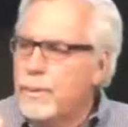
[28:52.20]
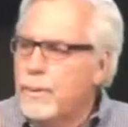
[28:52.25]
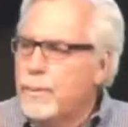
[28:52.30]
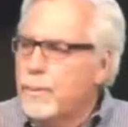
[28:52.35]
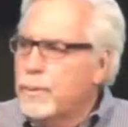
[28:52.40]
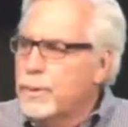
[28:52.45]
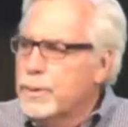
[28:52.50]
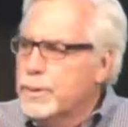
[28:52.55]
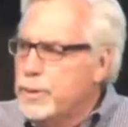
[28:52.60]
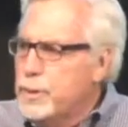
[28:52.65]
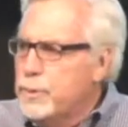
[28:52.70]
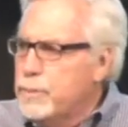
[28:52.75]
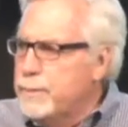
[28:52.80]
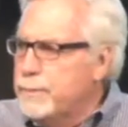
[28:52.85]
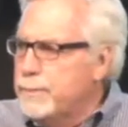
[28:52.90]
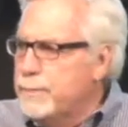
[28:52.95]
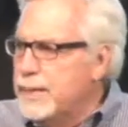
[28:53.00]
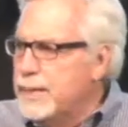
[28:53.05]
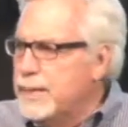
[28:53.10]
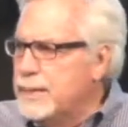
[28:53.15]
We're human
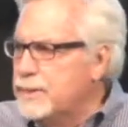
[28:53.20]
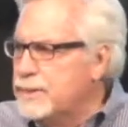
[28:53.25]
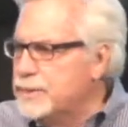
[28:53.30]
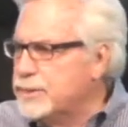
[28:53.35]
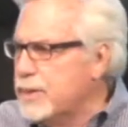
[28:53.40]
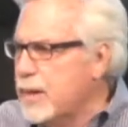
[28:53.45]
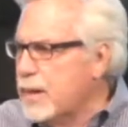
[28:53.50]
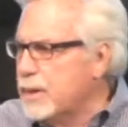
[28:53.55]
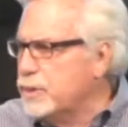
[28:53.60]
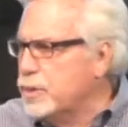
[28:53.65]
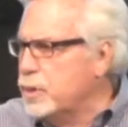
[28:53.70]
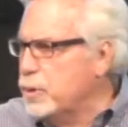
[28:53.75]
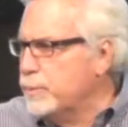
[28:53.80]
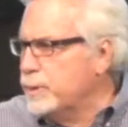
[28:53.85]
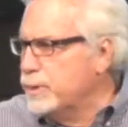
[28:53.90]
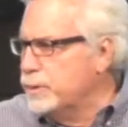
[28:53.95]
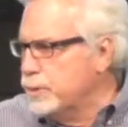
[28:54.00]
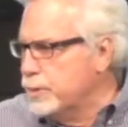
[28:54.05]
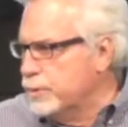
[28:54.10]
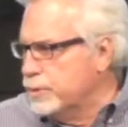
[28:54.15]
beings, not
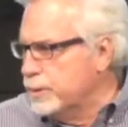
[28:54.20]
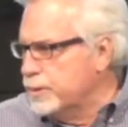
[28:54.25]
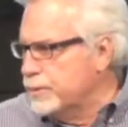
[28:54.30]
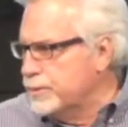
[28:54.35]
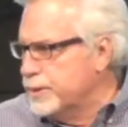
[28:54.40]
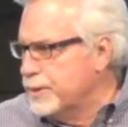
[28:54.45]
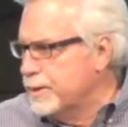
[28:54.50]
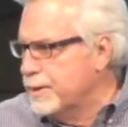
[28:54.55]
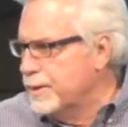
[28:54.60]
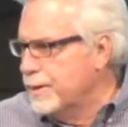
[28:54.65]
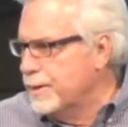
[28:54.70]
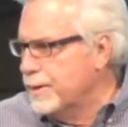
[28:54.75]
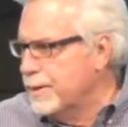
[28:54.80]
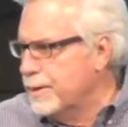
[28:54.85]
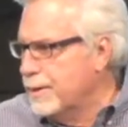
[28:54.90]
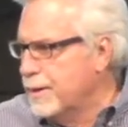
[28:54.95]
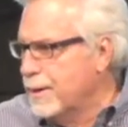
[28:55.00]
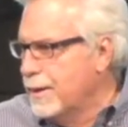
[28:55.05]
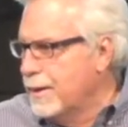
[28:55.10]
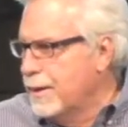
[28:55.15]
human doers.
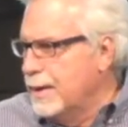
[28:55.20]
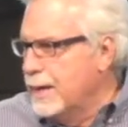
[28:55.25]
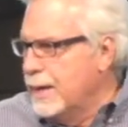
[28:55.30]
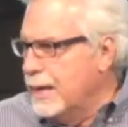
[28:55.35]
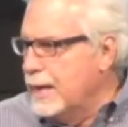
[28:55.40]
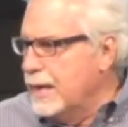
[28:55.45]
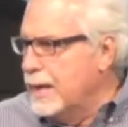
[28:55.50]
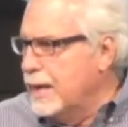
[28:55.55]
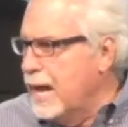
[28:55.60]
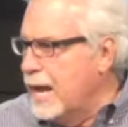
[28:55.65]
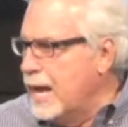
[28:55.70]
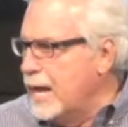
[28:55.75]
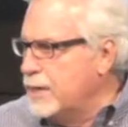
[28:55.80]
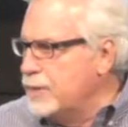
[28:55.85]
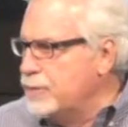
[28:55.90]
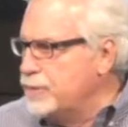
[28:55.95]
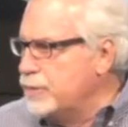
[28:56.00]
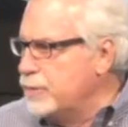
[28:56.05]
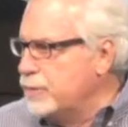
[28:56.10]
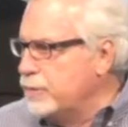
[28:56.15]
And
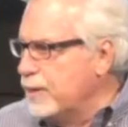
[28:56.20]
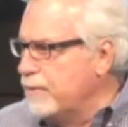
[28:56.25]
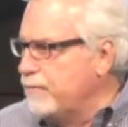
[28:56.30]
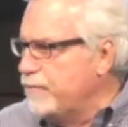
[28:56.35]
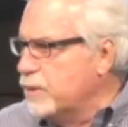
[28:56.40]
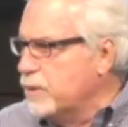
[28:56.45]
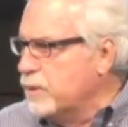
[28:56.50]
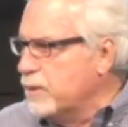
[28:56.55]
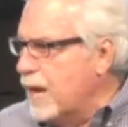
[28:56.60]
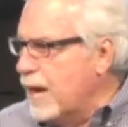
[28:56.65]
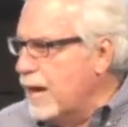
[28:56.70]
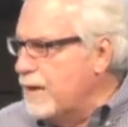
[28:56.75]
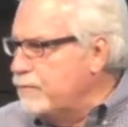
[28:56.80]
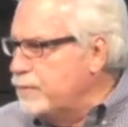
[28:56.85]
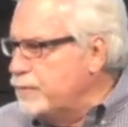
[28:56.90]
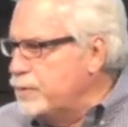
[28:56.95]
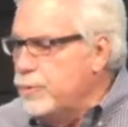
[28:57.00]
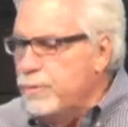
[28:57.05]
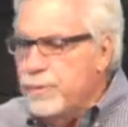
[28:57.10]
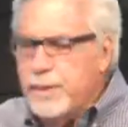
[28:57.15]
as you live your life
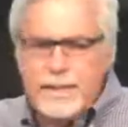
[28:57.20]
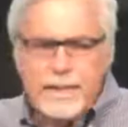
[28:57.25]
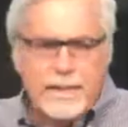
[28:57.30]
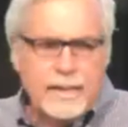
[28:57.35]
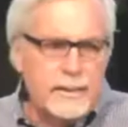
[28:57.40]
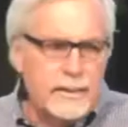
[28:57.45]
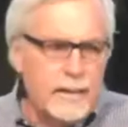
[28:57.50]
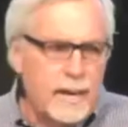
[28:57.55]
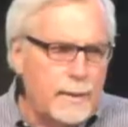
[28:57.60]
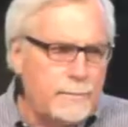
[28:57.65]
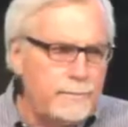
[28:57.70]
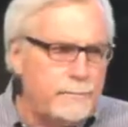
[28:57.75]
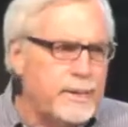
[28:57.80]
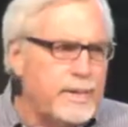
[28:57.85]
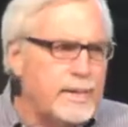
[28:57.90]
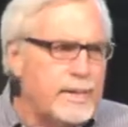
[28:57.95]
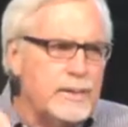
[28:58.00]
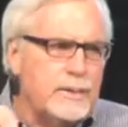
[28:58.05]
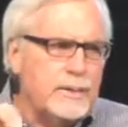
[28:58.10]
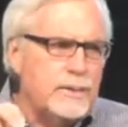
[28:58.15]
doing and not
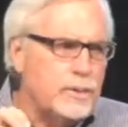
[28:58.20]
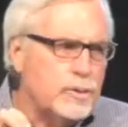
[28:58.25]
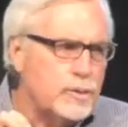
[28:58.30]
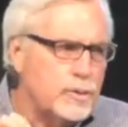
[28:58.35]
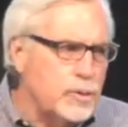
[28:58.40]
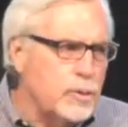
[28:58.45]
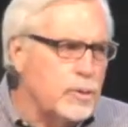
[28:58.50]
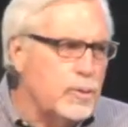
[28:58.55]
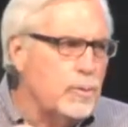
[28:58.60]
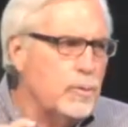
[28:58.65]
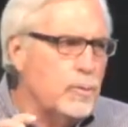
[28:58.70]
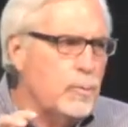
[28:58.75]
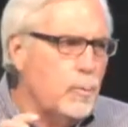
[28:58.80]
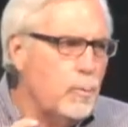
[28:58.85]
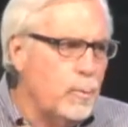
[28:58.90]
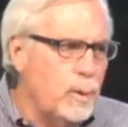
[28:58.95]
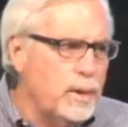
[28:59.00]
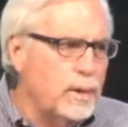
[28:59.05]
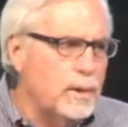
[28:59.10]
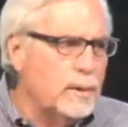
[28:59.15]
being, you
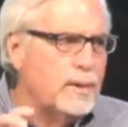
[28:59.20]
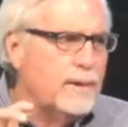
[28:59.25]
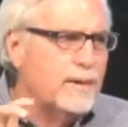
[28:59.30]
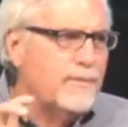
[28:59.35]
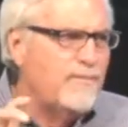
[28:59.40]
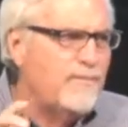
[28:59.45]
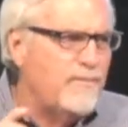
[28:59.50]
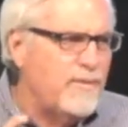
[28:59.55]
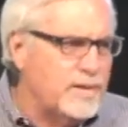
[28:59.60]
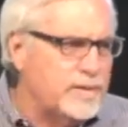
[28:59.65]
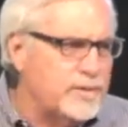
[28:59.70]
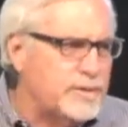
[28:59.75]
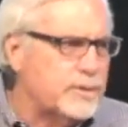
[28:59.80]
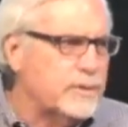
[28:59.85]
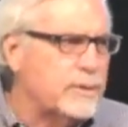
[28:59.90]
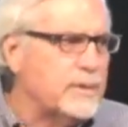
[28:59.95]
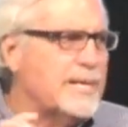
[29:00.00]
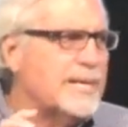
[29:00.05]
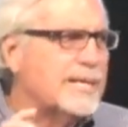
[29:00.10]
will eventually